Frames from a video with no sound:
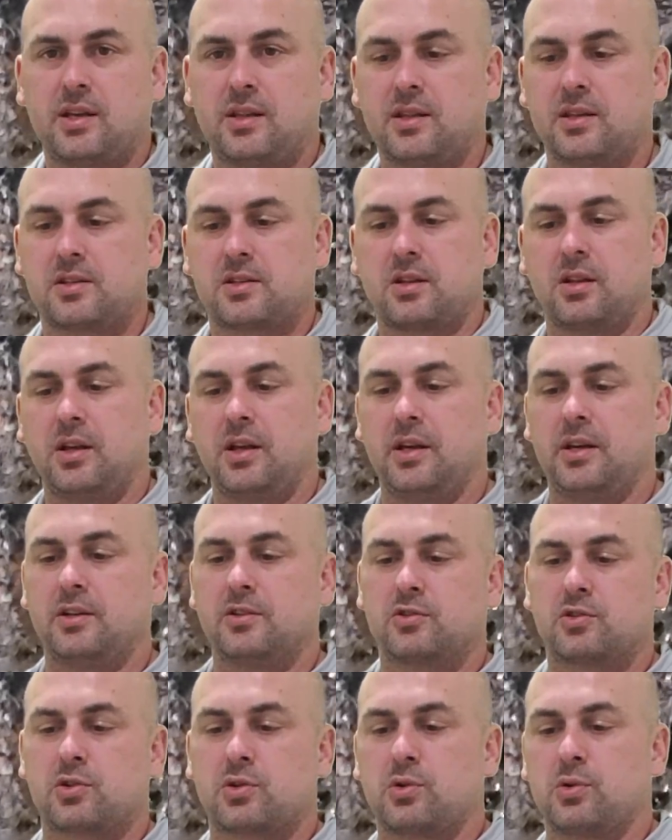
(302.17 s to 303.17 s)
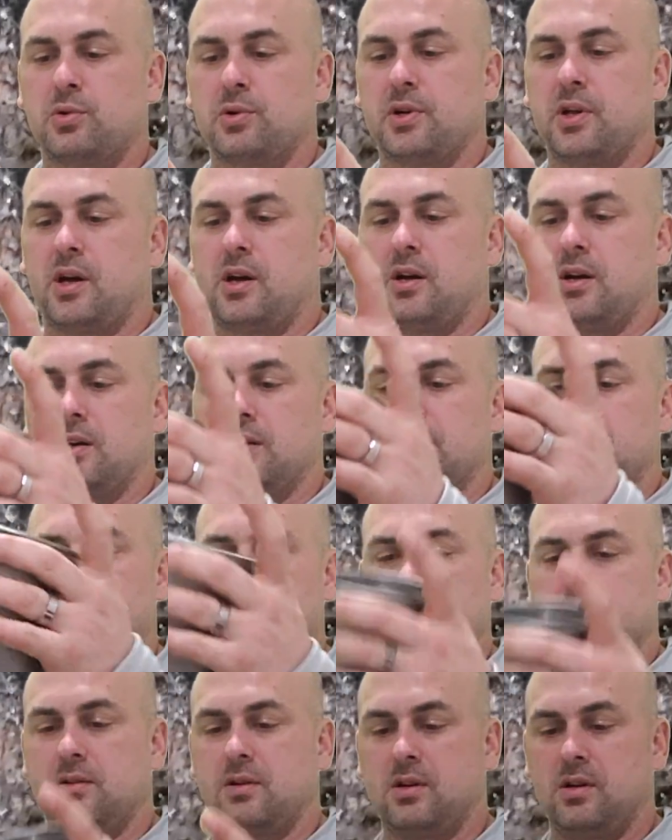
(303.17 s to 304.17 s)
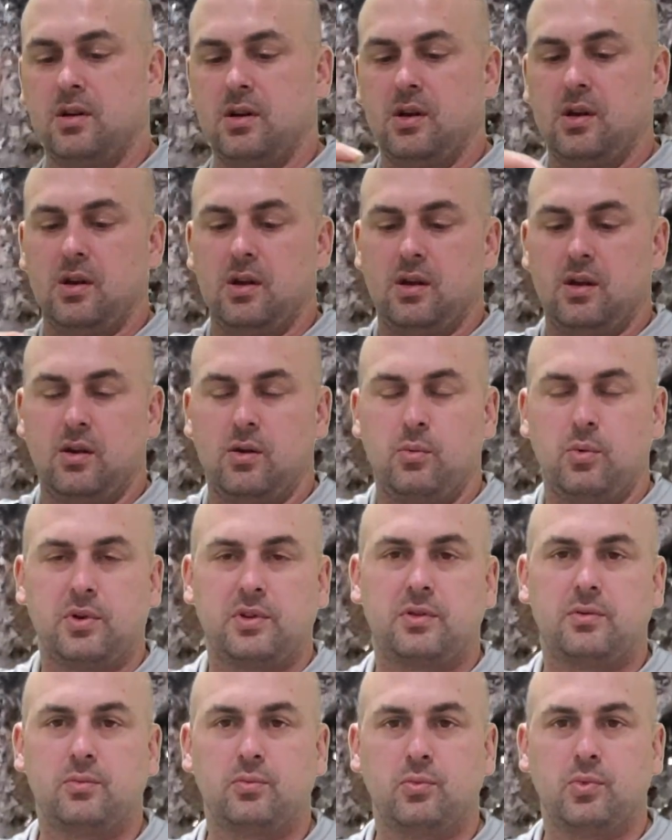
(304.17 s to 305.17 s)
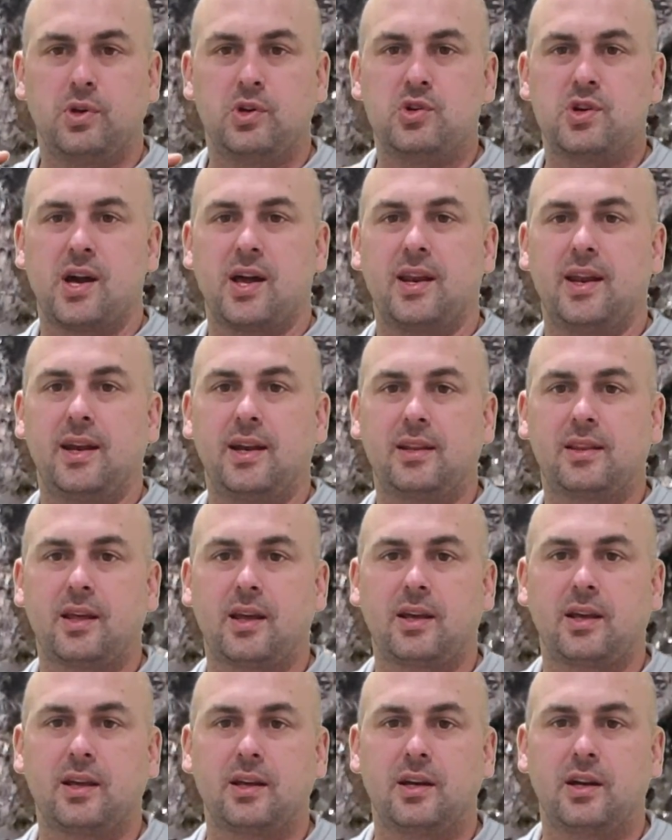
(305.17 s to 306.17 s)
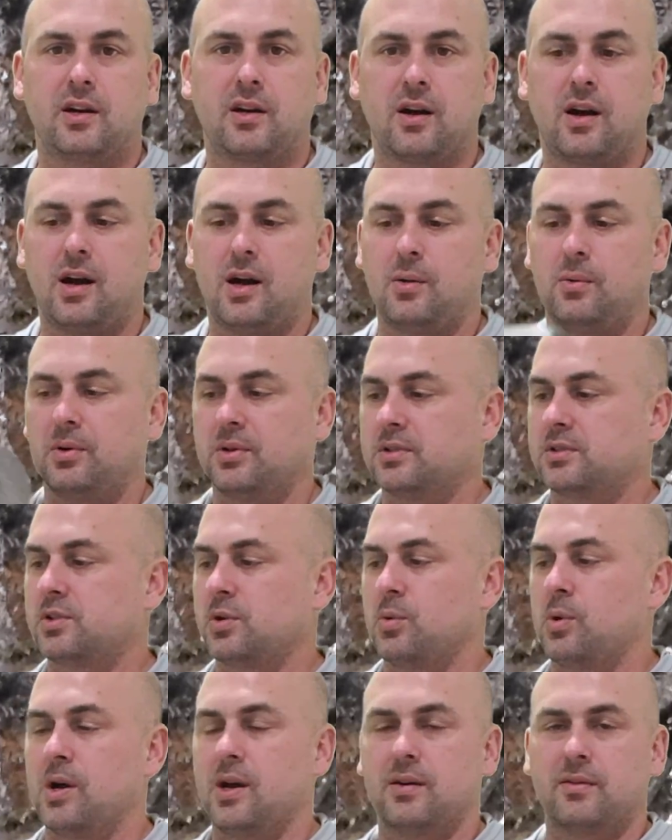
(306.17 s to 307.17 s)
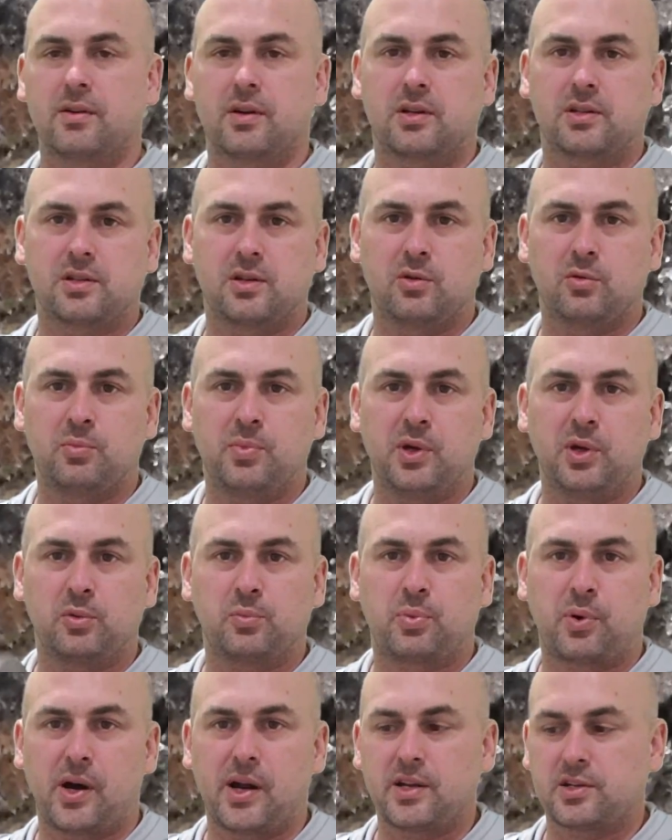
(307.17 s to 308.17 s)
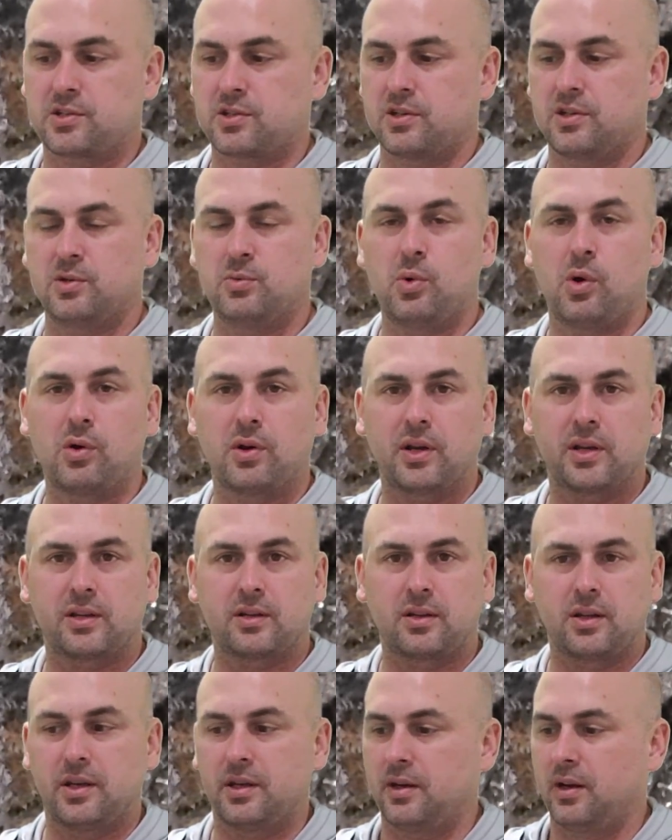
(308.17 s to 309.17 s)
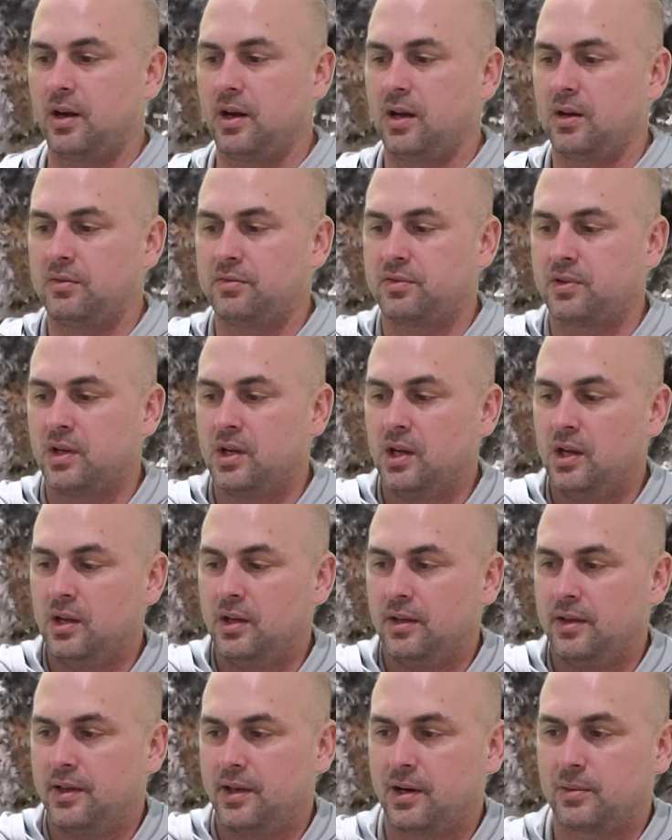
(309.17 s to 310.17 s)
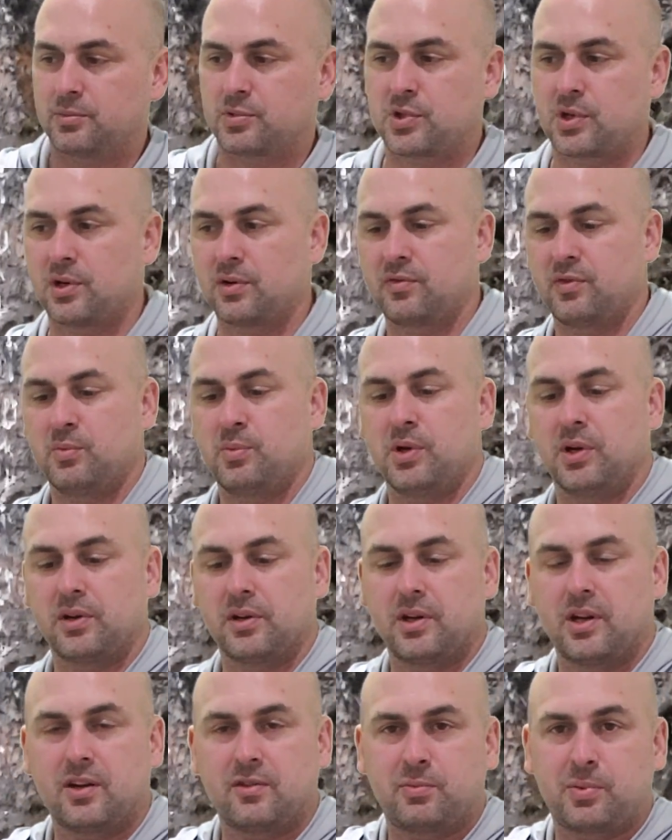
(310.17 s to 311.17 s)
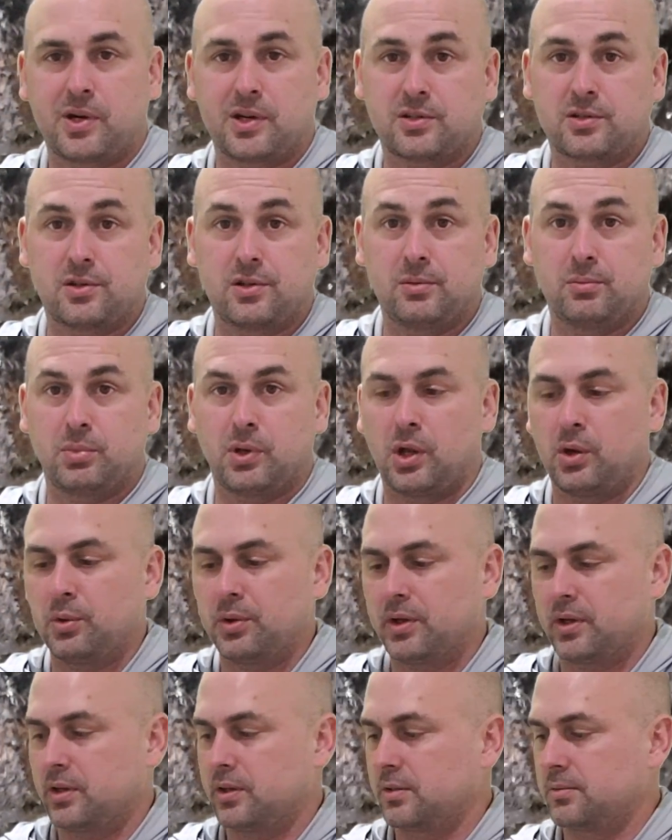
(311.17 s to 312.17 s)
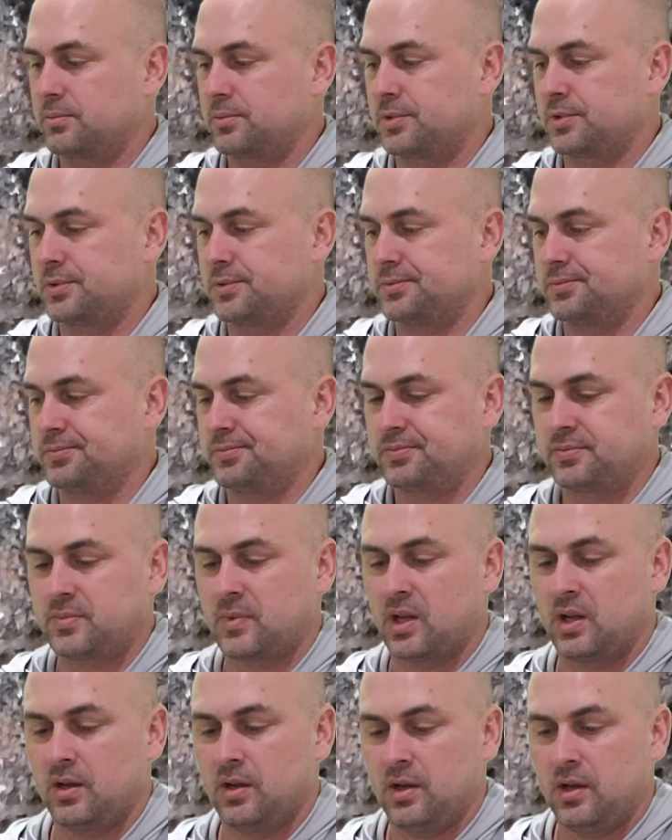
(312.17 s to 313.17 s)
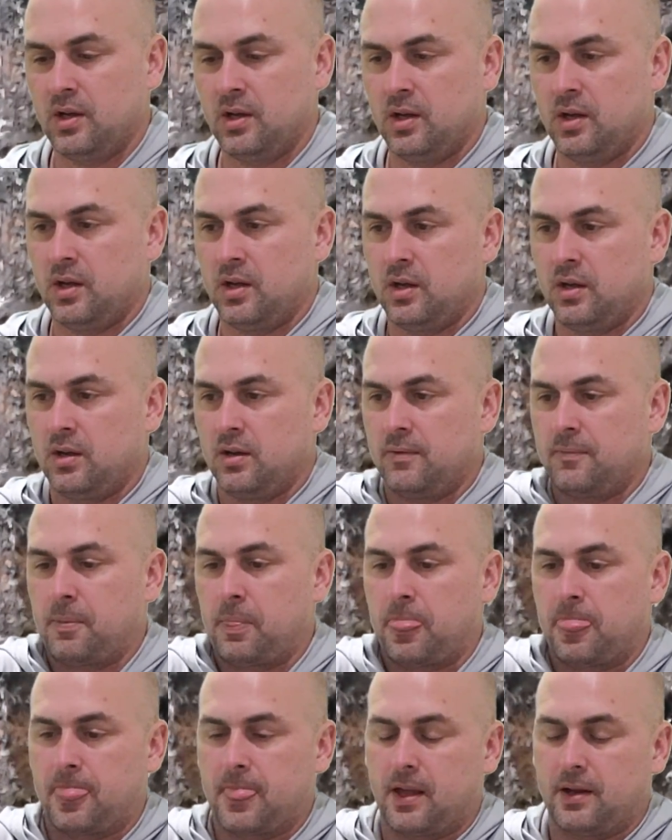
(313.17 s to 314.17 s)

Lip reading: this lid and screw it on with when you got anything in here hot whatsoever, because it'll build pressure and you won't get the lid off. I'm sure if you build enough pressure, you blow it up. So